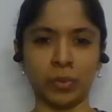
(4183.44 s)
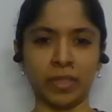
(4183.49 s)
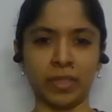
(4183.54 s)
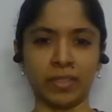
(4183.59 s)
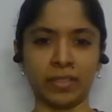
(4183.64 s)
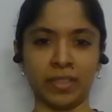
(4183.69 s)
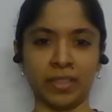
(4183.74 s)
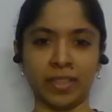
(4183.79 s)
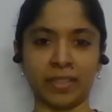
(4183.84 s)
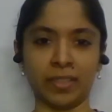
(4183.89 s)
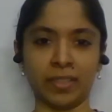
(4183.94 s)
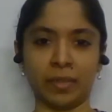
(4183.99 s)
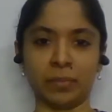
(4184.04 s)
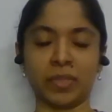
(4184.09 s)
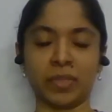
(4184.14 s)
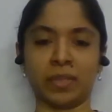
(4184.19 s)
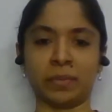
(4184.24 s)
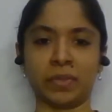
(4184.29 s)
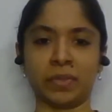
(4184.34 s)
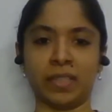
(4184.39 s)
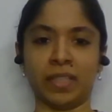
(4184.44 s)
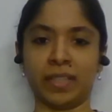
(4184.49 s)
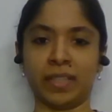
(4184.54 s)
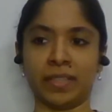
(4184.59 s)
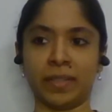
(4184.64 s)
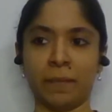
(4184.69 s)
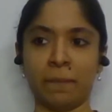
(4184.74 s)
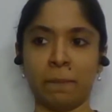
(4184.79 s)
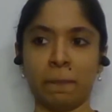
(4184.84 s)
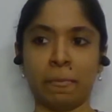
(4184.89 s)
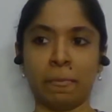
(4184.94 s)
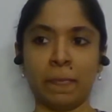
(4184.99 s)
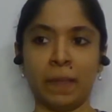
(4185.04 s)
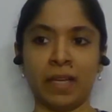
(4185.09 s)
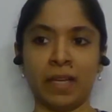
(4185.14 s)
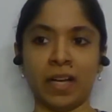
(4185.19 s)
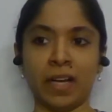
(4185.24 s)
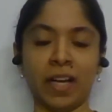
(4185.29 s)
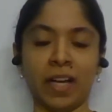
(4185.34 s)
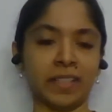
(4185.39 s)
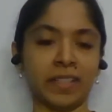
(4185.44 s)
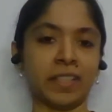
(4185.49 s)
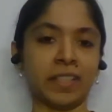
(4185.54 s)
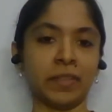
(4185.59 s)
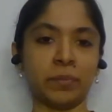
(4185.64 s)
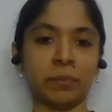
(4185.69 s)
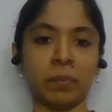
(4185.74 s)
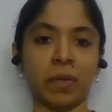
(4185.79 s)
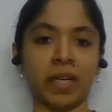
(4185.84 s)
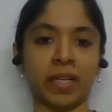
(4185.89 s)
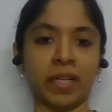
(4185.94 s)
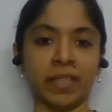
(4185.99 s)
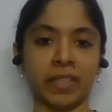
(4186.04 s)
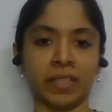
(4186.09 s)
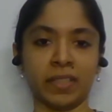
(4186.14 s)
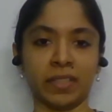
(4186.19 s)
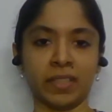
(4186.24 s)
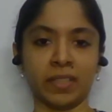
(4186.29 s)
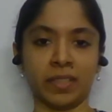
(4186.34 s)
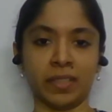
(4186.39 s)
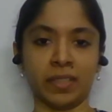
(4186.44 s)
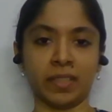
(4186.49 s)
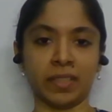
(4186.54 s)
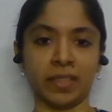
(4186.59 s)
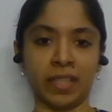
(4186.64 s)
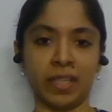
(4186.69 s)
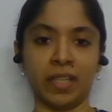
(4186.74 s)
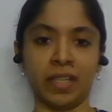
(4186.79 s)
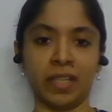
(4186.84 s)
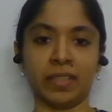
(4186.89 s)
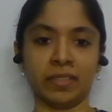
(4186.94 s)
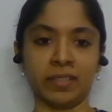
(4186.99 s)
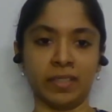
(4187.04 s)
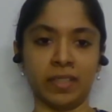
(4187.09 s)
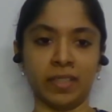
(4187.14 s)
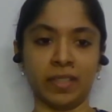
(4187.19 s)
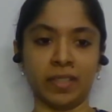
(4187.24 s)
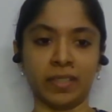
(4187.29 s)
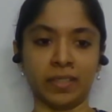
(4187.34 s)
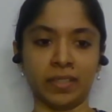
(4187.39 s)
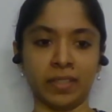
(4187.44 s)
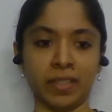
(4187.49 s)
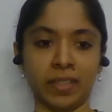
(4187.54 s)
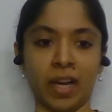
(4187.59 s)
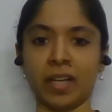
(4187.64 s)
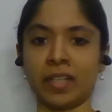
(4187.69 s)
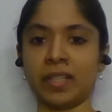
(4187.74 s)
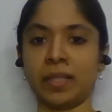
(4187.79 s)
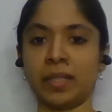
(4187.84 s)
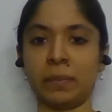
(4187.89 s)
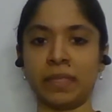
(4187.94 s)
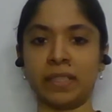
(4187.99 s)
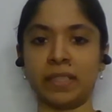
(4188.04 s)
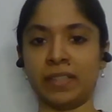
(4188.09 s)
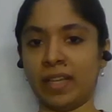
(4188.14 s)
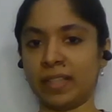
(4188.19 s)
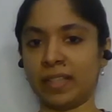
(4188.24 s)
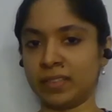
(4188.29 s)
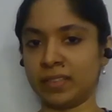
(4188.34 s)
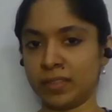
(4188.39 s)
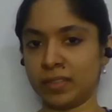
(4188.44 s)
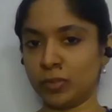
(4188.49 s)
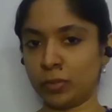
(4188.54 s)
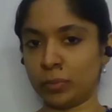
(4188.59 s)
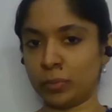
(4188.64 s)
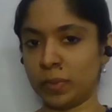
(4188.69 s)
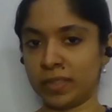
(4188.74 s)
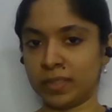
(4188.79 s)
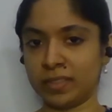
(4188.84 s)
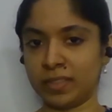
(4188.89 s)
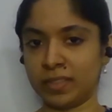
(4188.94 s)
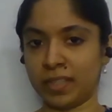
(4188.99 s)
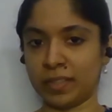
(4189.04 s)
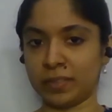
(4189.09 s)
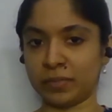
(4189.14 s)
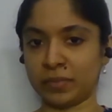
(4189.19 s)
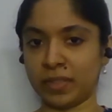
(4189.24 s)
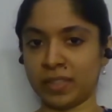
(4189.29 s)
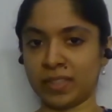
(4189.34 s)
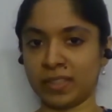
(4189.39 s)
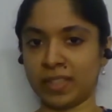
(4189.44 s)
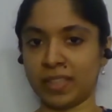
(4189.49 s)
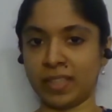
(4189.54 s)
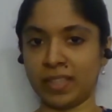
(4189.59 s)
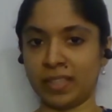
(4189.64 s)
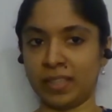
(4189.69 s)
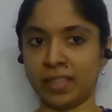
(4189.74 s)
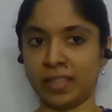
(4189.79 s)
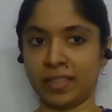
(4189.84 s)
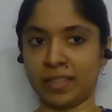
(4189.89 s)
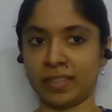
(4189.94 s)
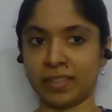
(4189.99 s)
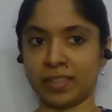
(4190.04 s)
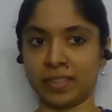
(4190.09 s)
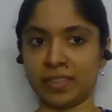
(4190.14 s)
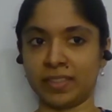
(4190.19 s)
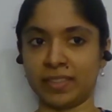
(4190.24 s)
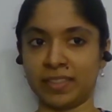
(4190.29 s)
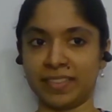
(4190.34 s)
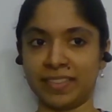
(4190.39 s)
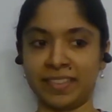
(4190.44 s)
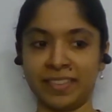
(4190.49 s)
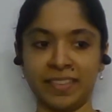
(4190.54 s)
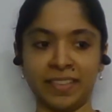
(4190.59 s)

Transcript: is like sometimes like I give my uh, clients like unlimited access to myself, and they are like uh,